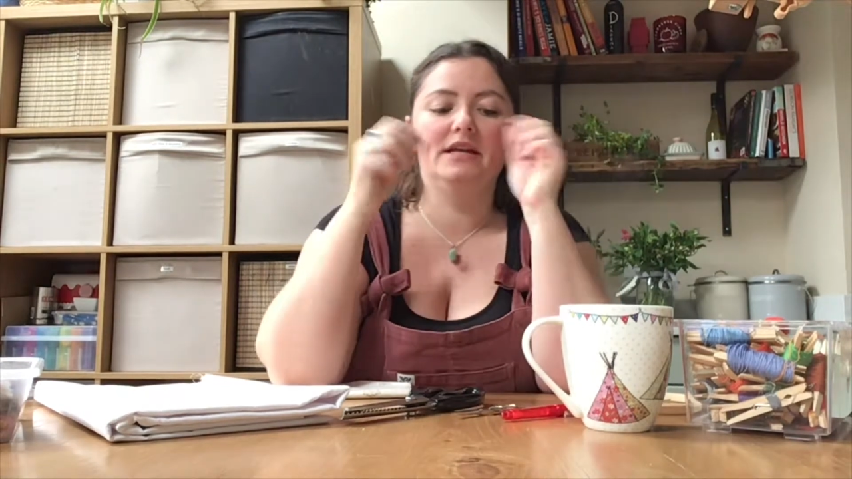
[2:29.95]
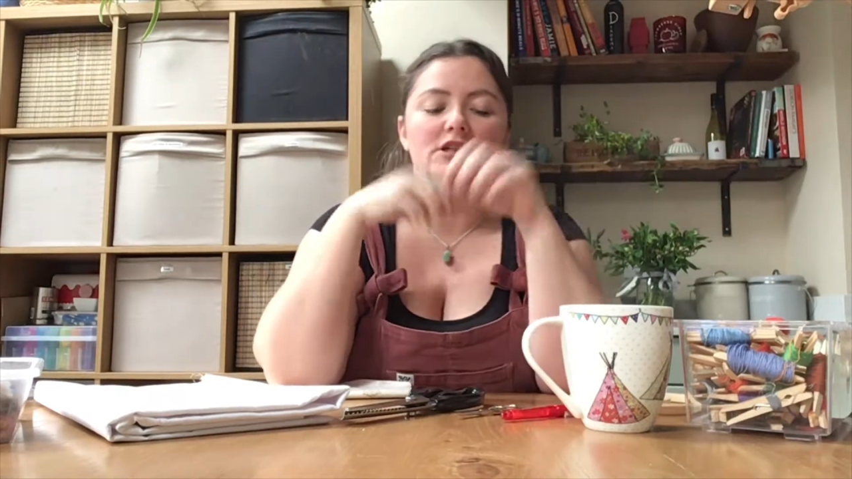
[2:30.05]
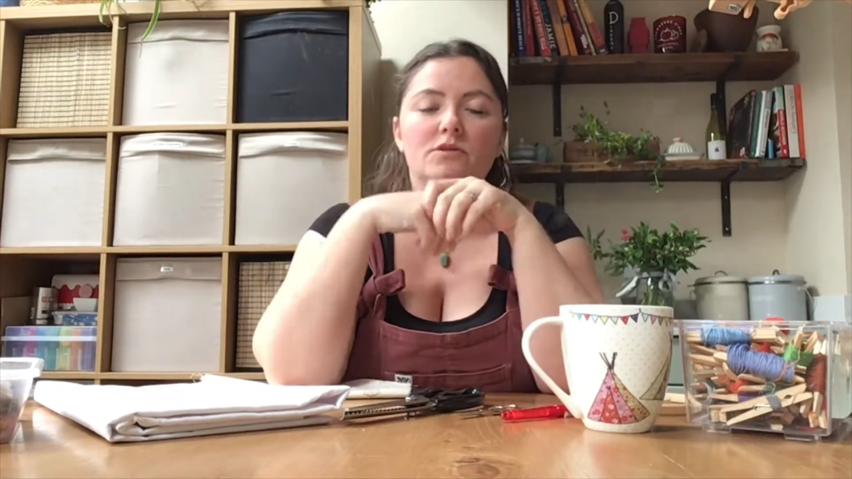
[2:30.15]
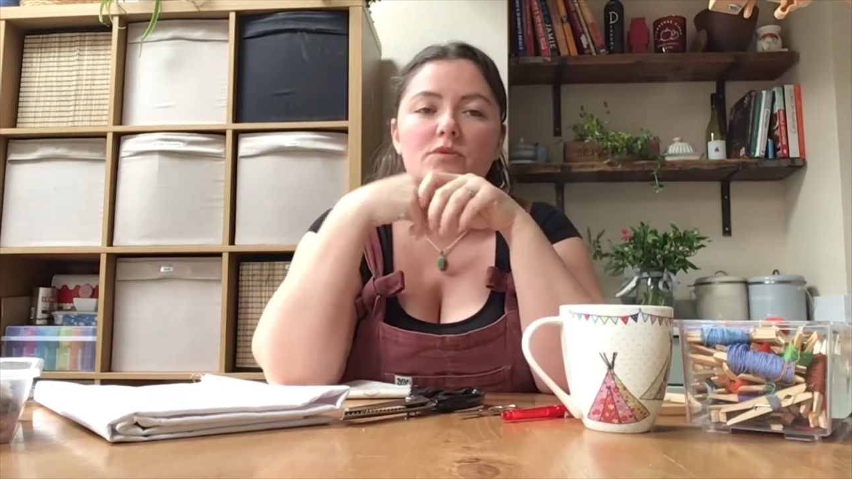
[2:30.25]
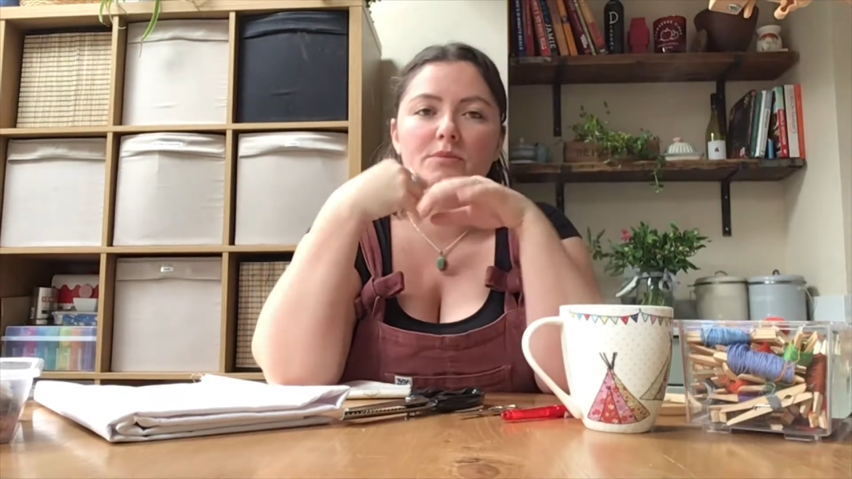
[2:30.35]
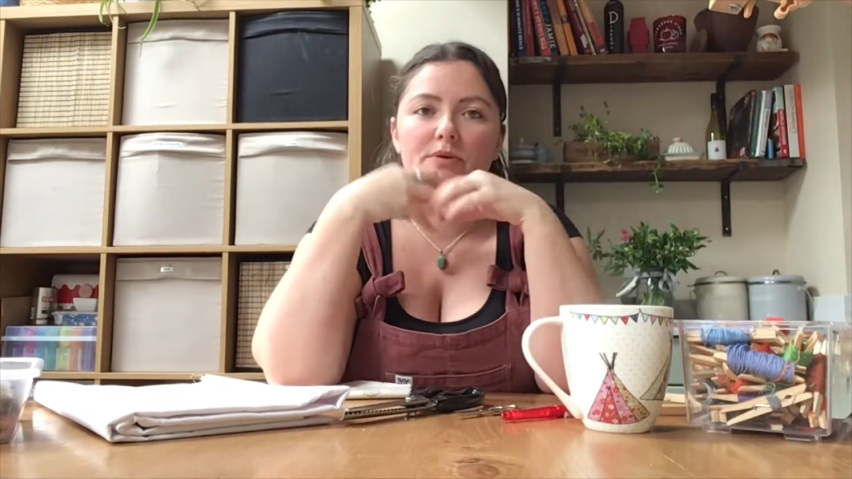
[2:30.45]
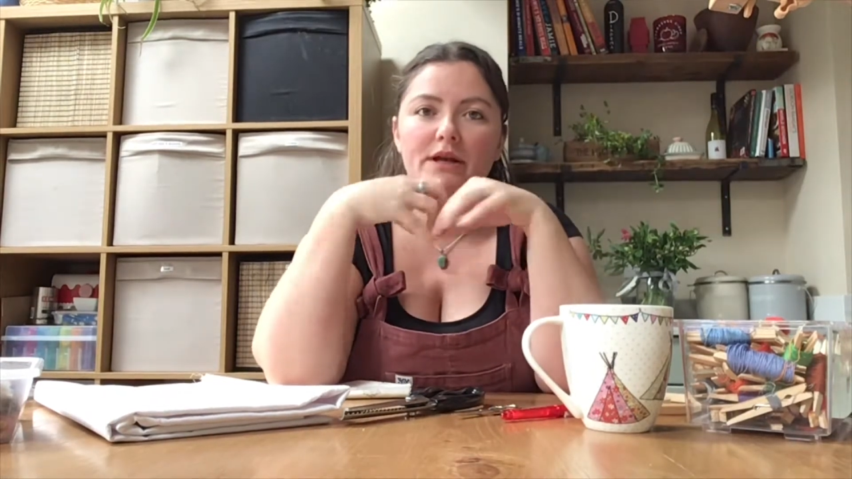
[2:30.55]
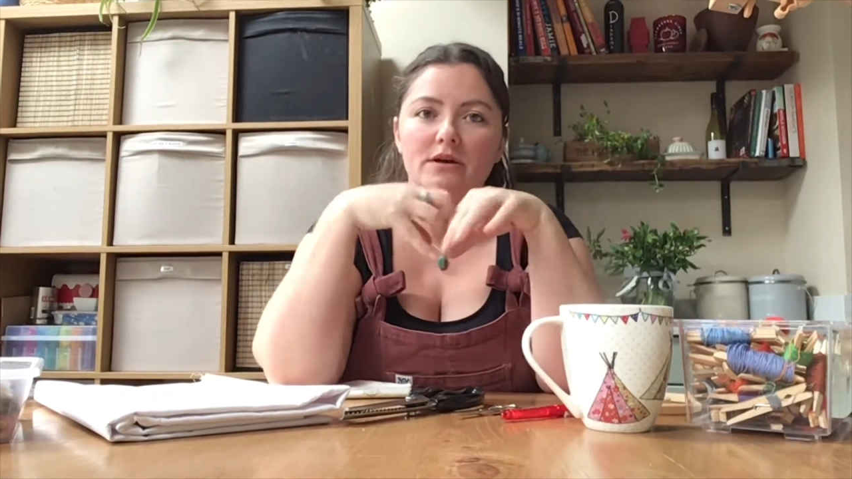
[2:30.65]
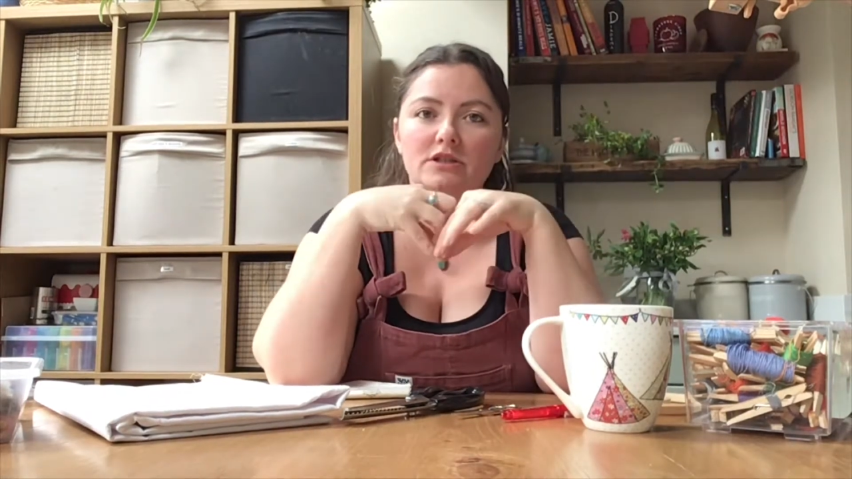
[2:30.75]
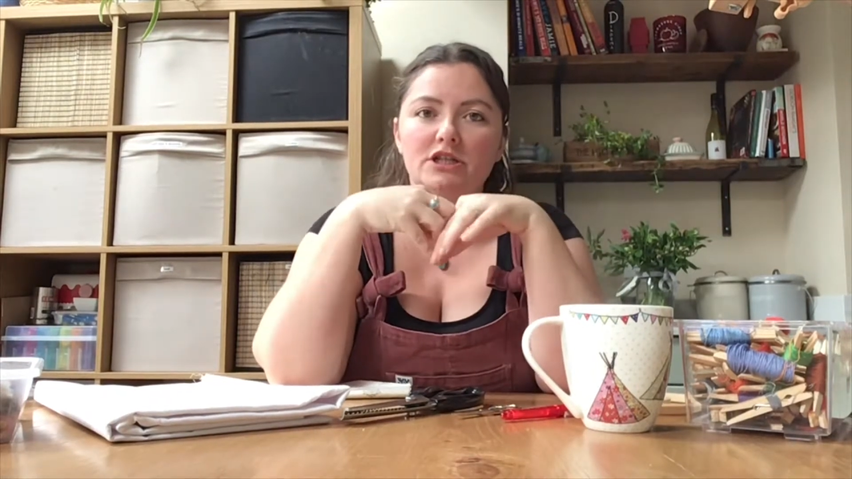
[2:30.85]
You don't want to put
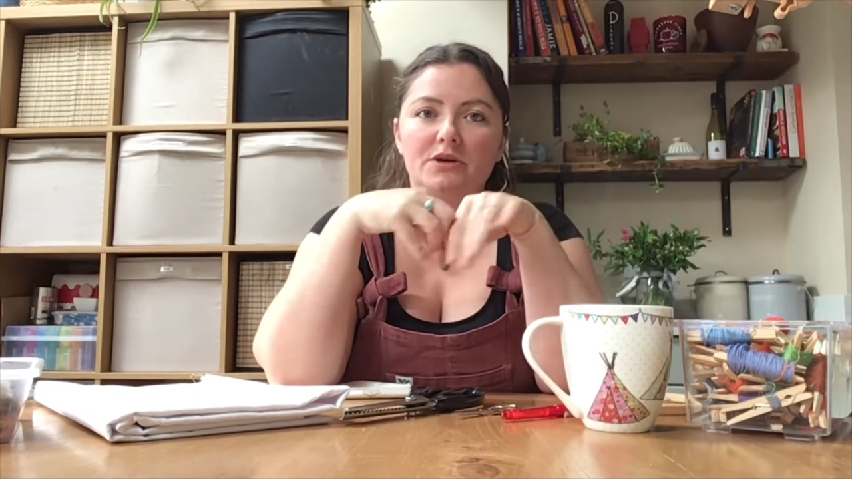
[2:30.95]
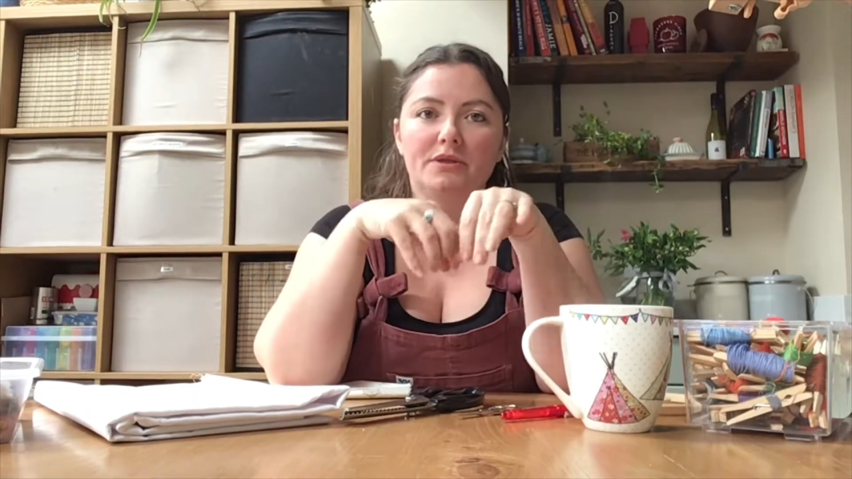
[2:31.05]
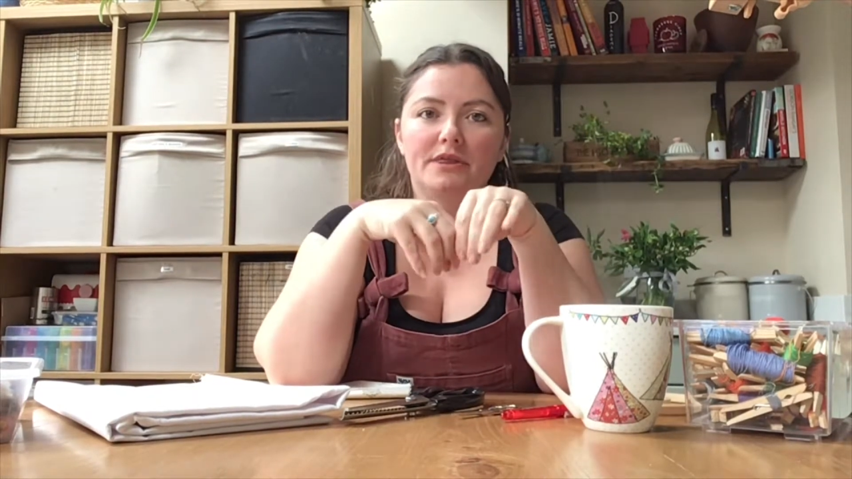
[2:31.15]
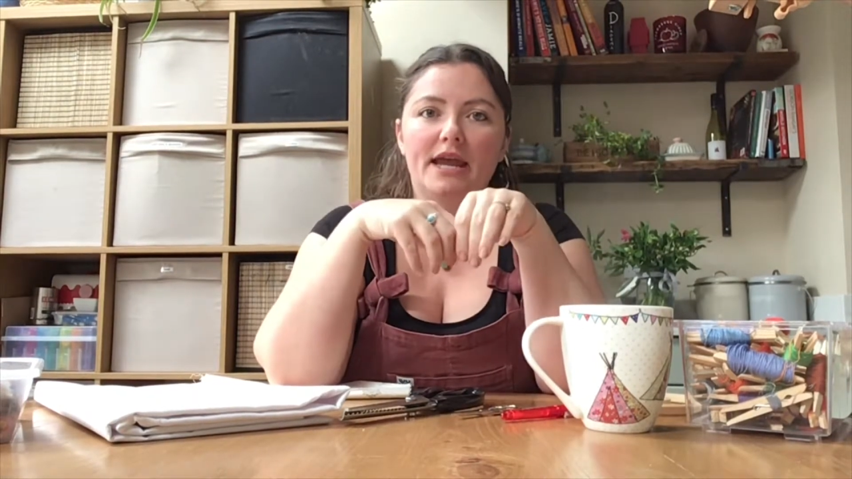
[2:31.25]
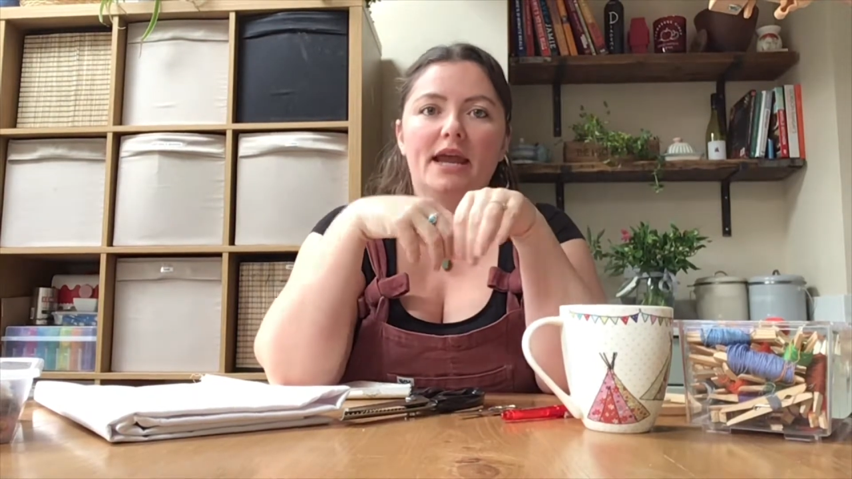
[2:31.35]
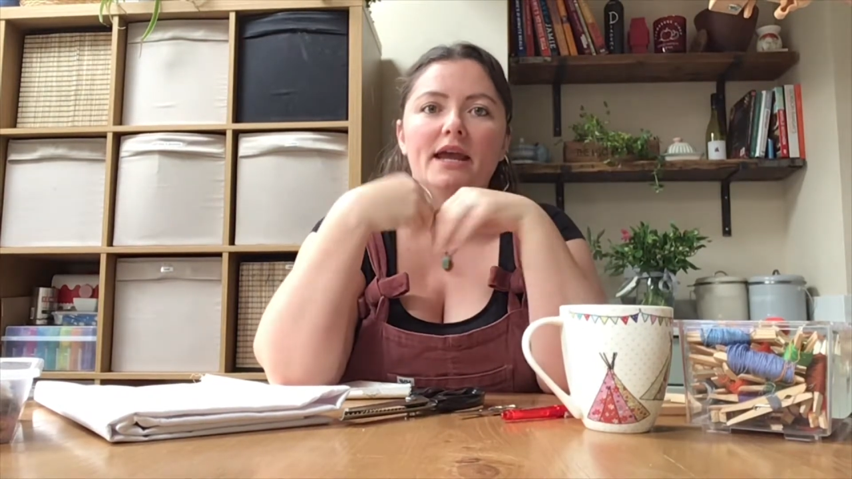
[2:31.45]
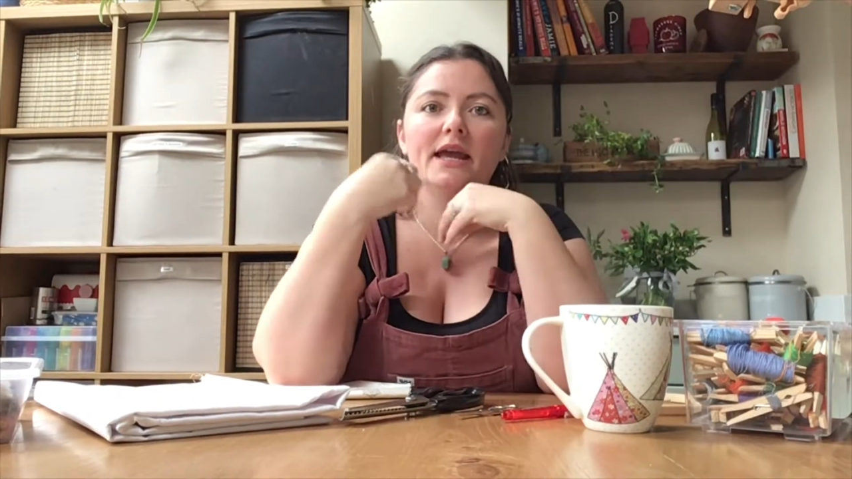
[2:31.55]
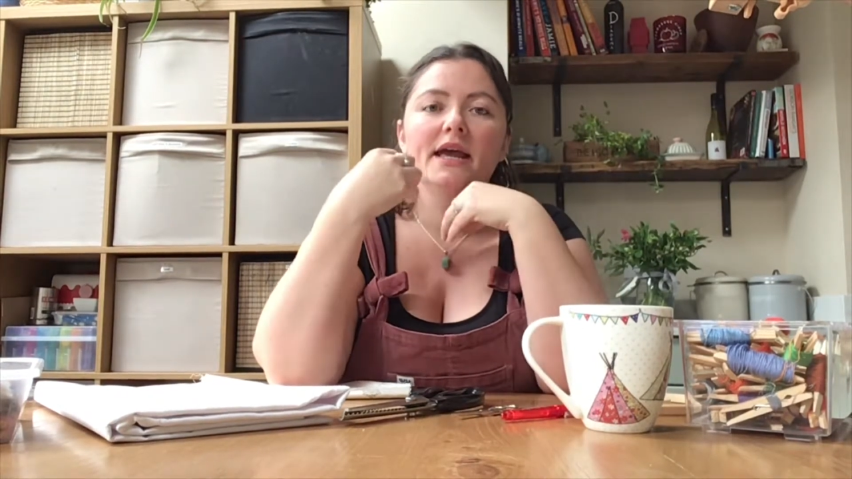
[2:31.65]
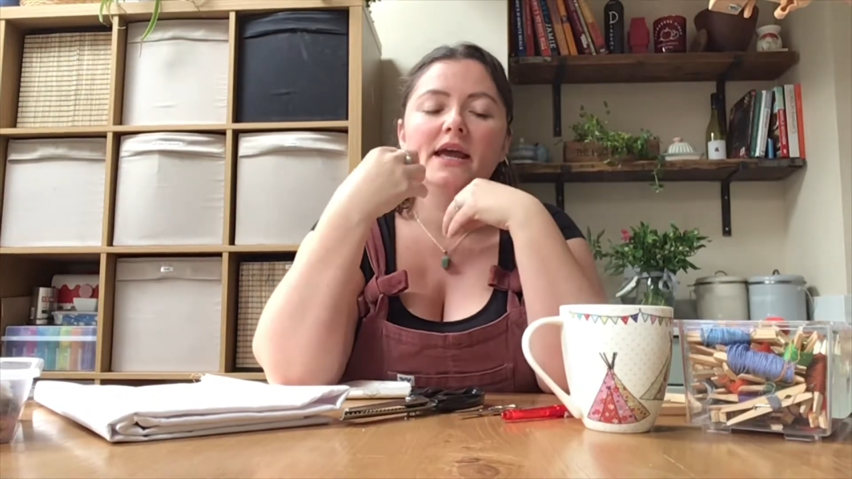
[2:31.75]
it on too thick.